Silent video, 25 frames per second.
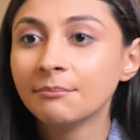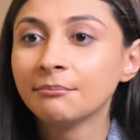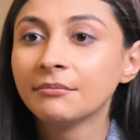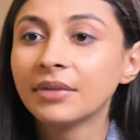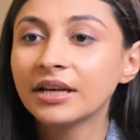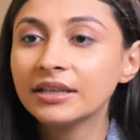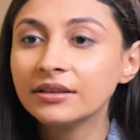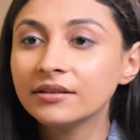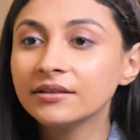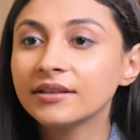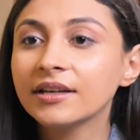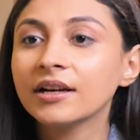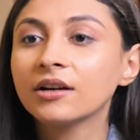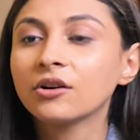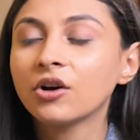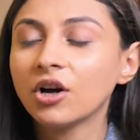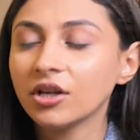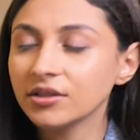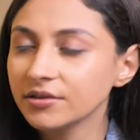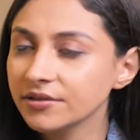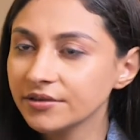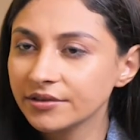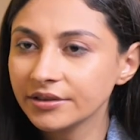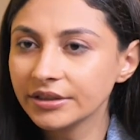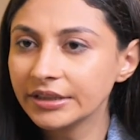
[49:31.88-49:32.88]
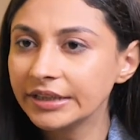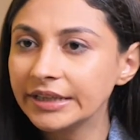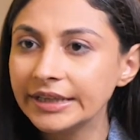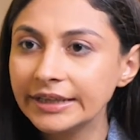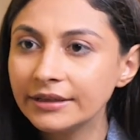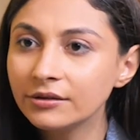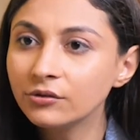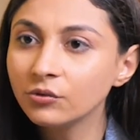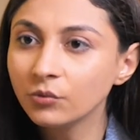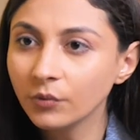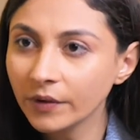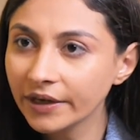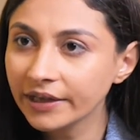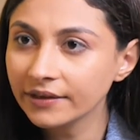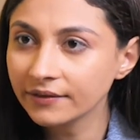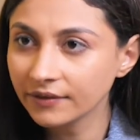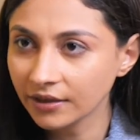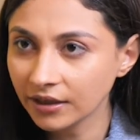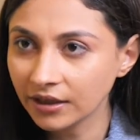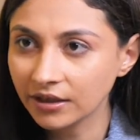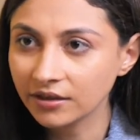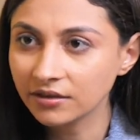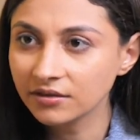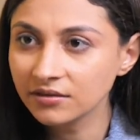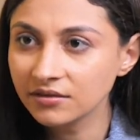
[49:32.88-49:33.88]
But they're constantly doing
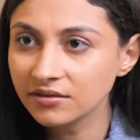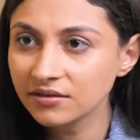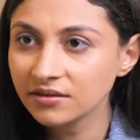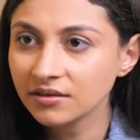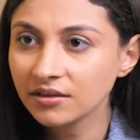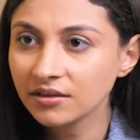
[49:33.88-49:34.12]
things,